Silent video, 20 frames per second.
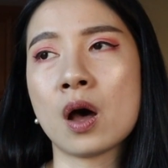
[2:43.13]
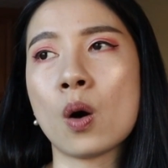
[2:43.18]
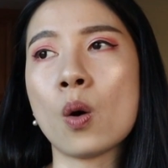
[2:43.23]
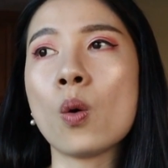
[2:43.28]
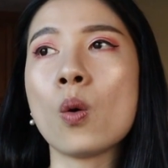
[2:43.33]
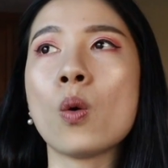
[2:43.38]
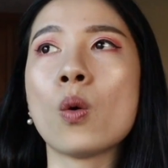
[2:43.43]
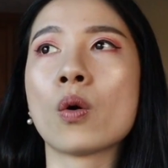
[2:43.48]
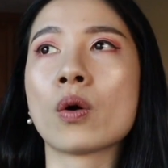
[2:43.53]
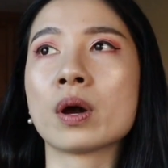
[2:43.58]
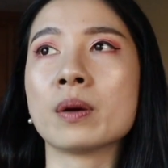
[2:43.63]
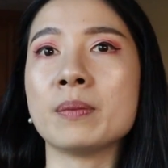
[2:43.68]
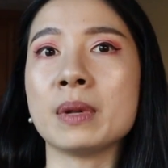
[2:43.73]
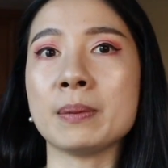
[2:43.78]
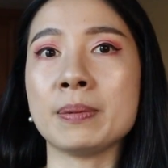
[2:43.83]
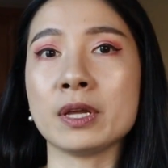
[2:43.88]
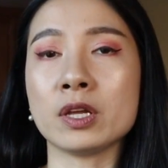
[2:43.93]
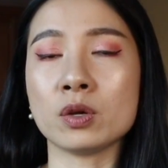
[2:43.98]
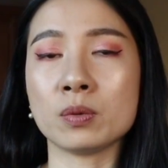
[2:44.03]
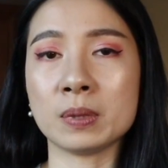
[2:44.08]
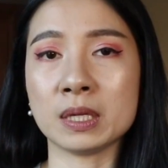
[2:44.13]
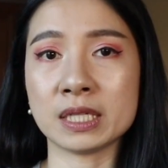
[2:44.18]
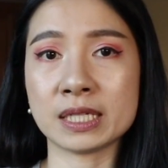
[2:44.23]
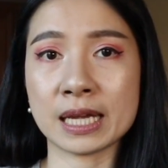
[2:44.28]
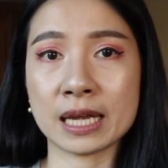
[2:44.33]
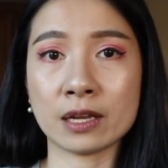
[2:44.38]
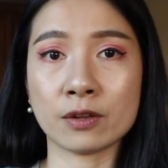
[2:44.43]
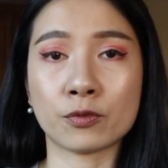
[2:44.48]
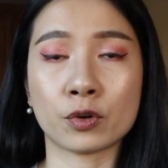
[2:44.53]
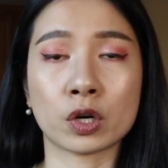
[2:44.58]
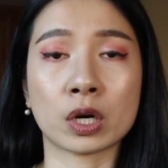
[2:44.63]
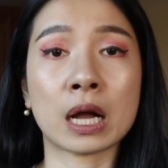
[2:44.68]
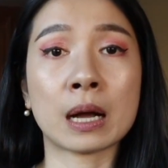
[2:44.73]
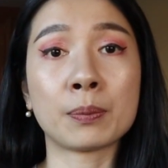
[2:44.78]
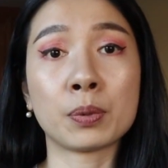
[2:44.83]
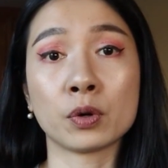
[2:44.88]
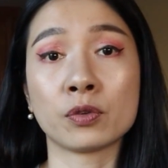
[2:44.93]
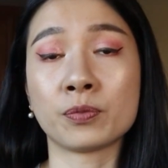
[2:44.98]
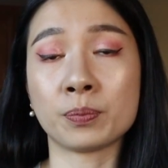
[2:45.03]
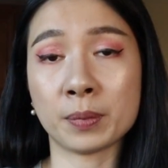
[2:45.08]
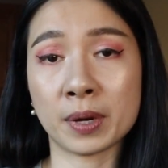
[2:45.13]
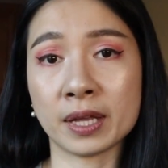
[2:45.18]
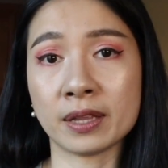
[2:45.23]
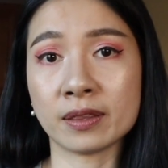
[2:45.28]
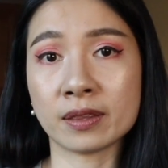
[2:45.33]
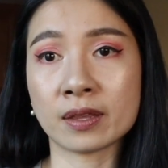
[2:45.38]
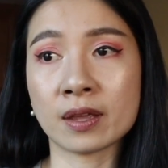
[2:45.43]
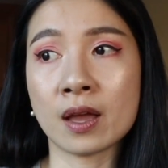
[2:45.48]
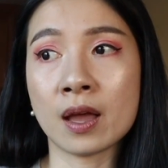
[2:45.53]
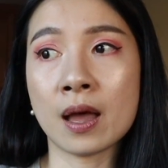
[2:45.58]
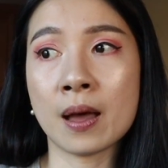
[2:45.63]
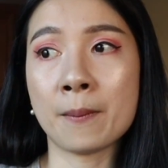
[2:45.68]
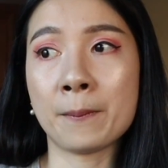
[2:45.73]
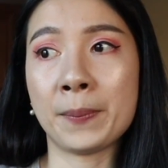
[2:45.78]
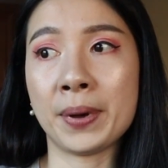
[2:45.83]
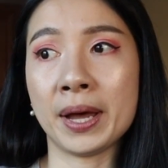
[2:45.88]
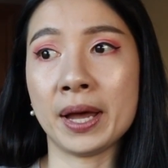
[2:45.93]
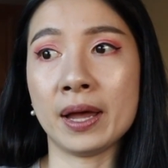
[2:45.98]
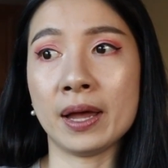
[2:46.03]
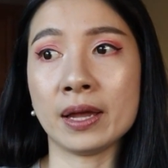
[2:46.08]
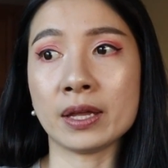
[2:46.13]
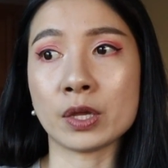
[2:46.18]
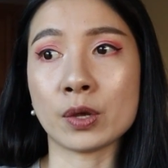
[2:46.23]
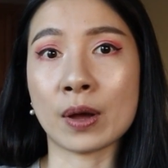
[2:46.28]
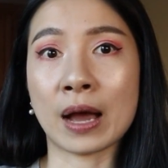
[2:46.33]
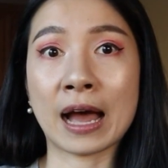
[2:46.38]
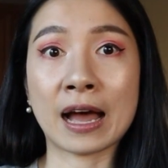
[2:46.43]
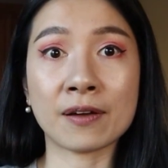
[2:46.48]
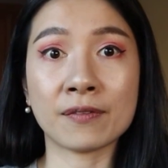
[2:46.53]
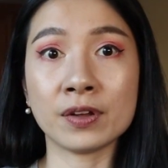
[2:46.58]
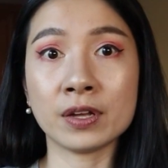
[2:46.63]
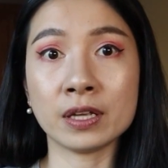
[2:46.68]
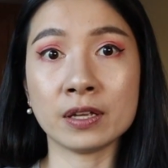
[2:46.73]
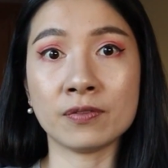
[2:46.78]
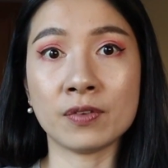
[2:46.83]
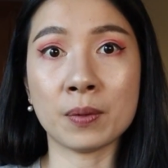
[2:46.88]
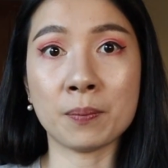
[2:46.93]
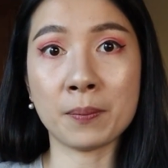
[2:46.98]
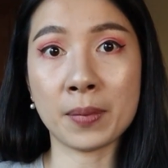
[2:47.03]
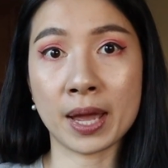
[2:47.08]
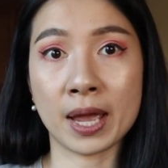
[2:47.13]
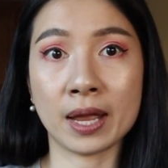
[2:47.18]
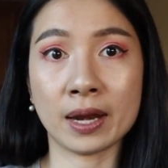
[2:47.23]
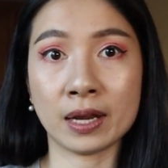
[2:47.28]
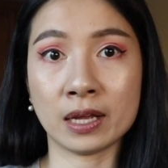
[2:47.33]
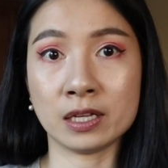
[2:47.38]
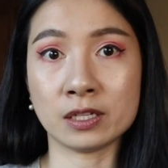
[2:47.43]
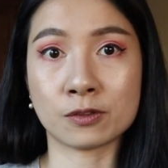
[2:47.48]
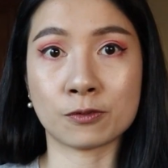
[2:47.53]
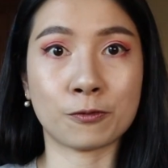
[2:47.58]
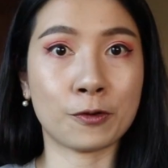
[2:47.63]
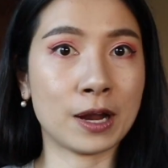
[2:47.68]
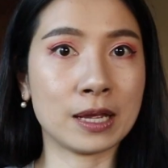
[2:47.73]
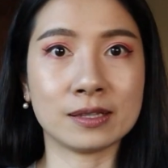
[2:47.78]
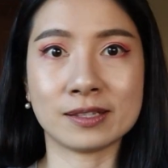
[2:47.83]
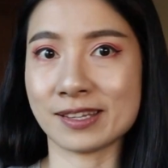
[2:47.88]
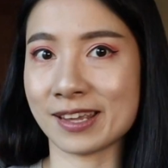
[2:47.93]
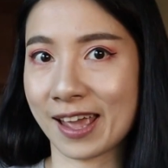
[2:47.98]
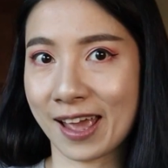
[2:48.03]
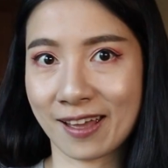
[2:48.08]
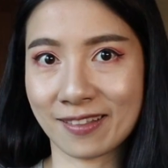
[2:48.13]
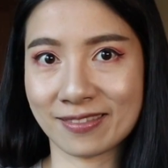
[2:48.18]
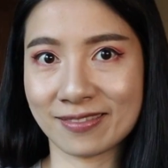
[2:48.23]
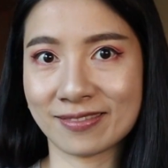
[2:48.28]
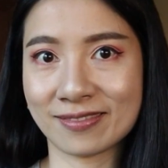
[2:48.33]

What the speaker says: or maybe you've been dating for a couple of months but you haven't even met his friends yet.